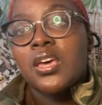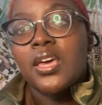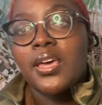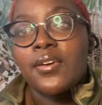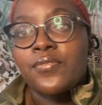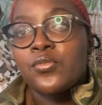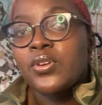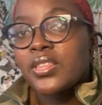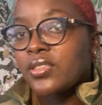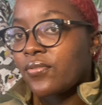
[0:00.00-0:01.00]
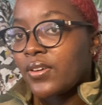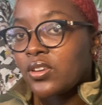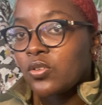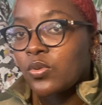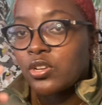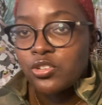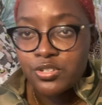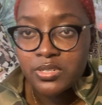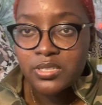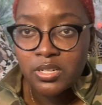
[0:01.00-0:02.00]
if you get the Fendi one and you're
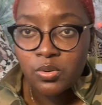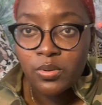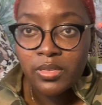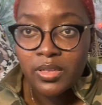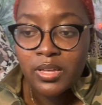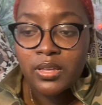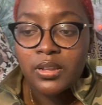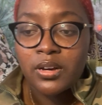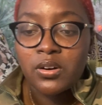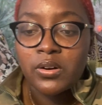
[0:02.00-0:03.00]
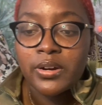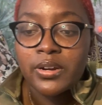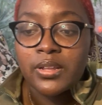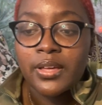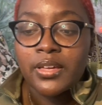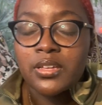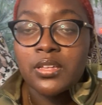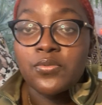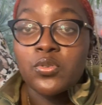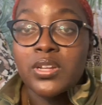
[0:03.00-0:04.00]
stuck with it, or like
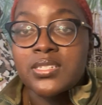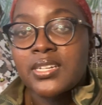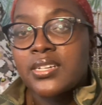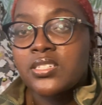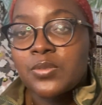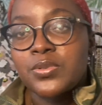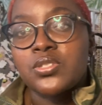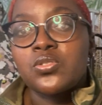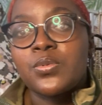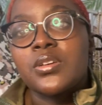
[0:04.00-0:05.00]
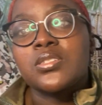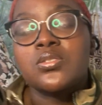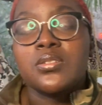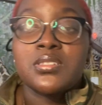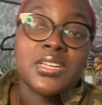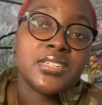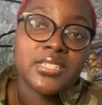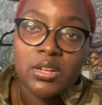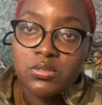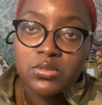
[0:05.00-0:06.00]
if you get a size up, it's too big, a size
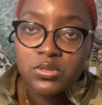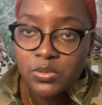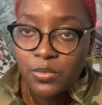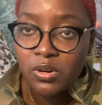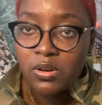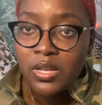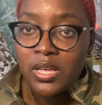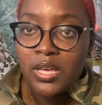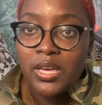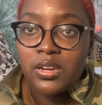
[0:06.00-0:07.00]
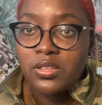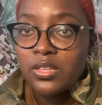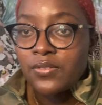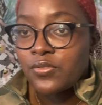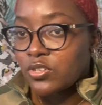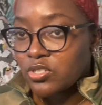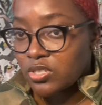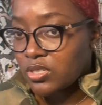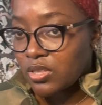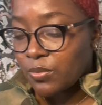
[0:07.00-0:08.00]
down is too small, and if you're
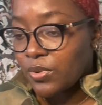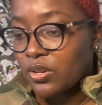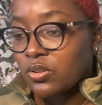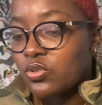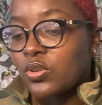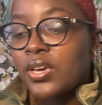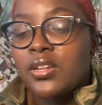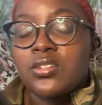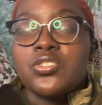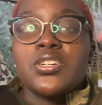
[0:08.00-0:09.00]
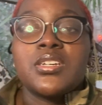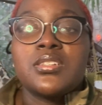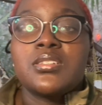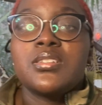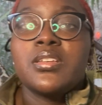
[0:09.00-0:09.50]
just in the middle, you can't adjust